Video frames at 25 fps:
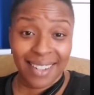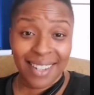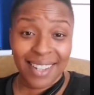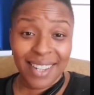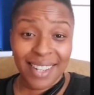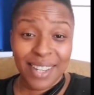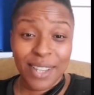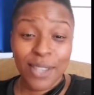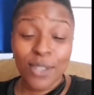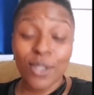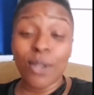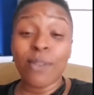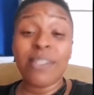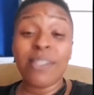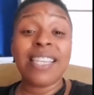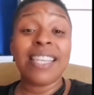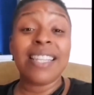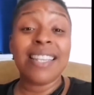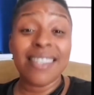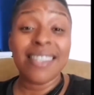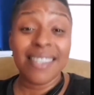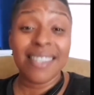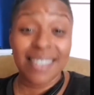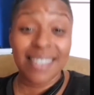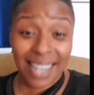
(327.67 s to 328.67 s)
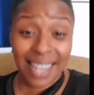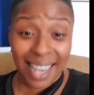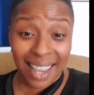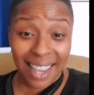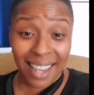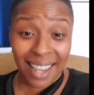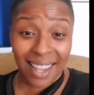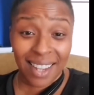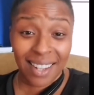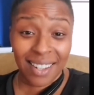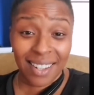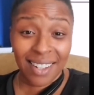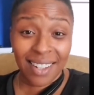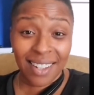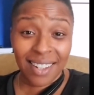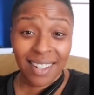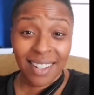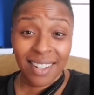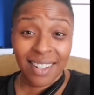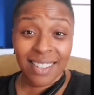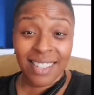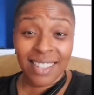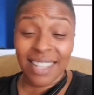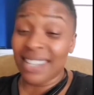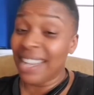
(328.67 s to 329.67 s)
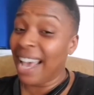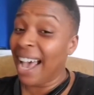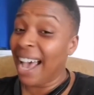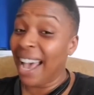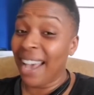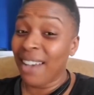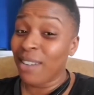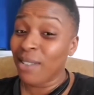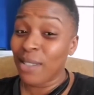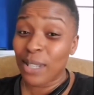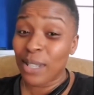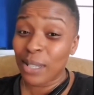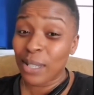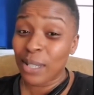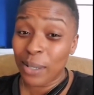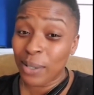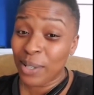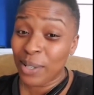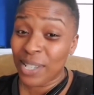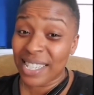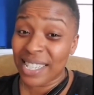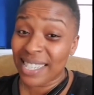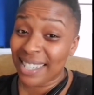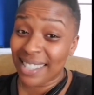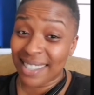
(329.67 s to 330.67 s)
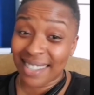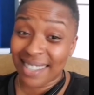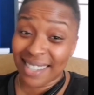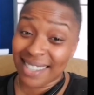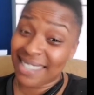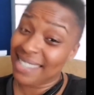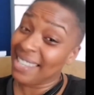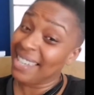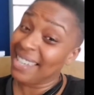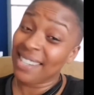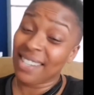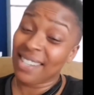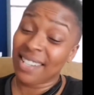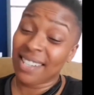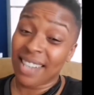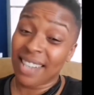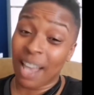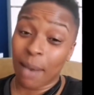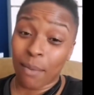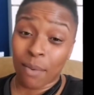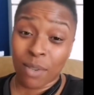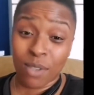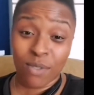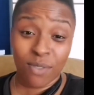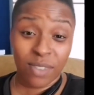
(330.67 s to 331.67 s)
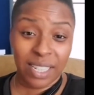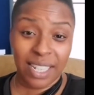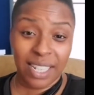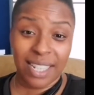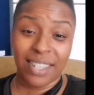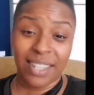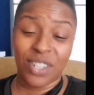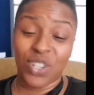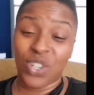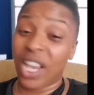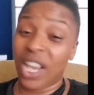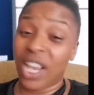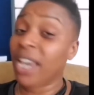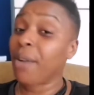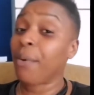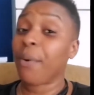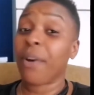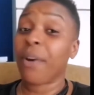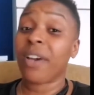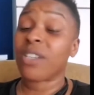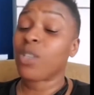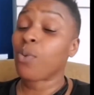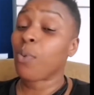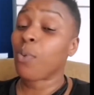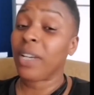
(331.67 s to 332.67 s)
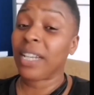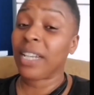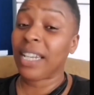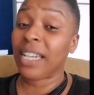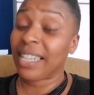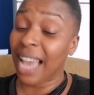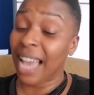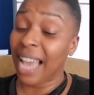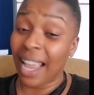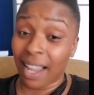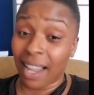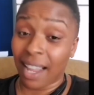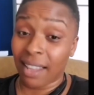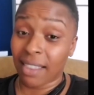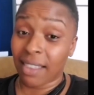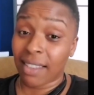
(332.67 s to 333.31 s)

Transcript: So to this day, Denials, Delusions, and Decisions that was released January 29th